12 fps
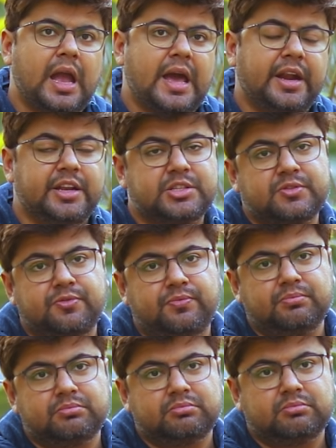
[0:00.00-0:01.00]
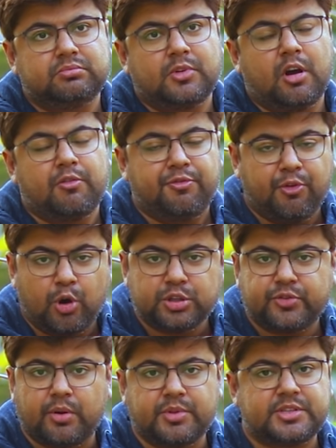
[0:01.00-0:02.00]
and it is 4th
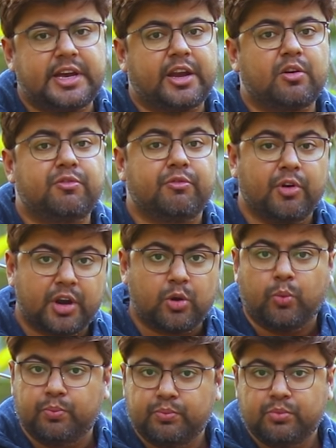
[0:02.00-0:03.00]
from the sign of Virgo.